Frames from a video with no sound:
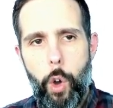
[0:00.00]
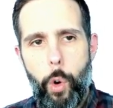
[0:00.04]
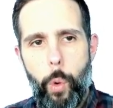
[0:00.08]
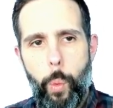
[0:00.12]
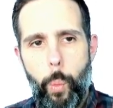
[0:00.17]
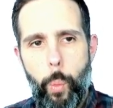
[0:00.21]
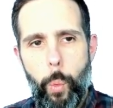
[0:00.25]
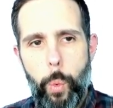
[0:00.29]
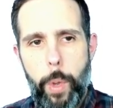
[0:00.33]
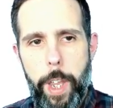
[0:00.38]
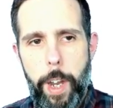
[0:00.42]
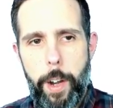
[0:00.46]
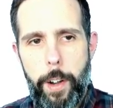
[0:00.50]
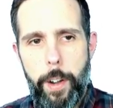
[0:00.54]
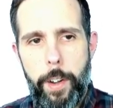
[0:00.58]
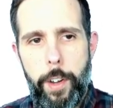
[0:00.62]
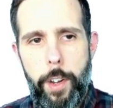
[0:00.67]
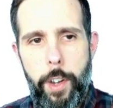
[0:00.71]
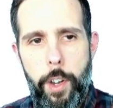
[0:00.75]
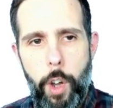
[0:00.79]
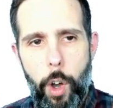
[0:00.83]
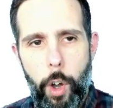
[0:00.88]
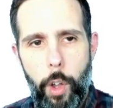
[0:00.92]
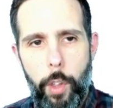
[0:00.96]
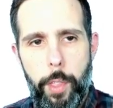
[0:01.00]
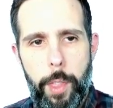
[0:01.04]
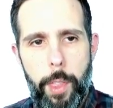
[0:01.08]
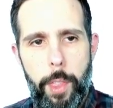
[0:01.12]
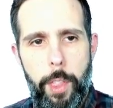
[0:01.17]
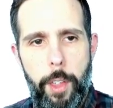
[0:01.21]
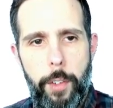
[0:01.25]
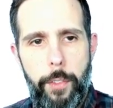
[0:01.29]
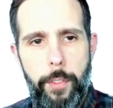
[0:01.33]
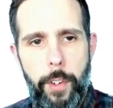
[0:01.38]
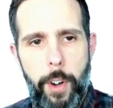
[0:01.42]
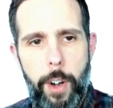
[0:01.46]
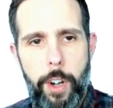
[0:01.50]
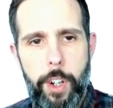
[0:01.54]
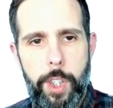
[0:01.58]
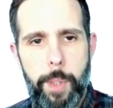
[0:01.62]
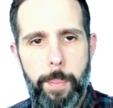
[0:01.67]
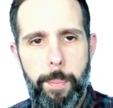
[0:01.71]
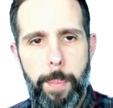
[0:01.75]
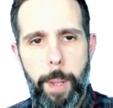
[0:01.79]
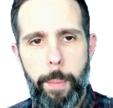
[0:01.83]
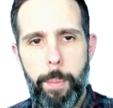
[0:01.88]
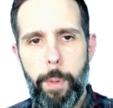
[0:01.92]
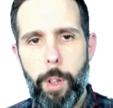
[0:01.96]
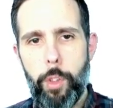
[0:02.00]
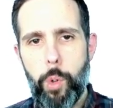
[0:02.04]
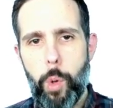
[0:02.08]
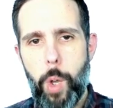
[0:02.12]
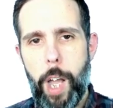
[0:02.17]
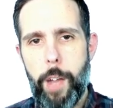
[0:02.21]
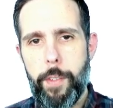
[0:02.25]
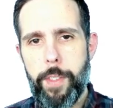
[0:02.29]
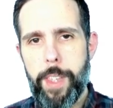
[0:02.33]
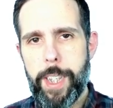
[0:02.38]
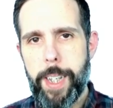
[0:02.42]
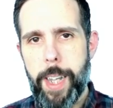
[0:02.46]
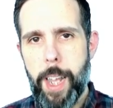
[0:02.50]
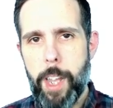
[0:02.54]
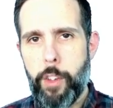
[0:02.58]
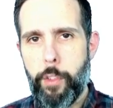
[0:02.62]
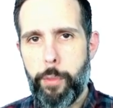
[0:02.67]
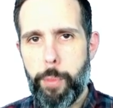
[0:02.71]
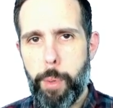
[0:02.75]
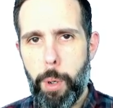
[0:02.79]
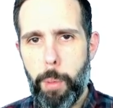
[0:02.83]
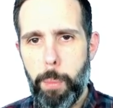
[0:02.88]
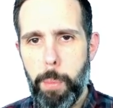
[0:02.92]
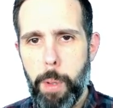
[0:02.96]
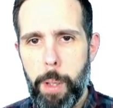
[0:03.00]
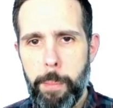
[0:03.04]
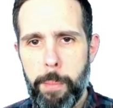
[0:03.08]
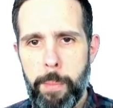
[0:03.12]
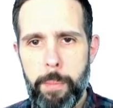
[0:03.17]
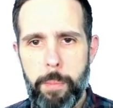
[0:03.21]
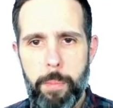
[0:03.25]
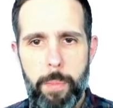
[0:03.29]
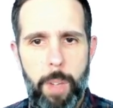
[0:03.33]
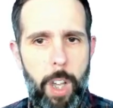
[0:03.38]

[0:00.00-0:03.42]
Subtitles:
We are not the first people to have this kind of problem.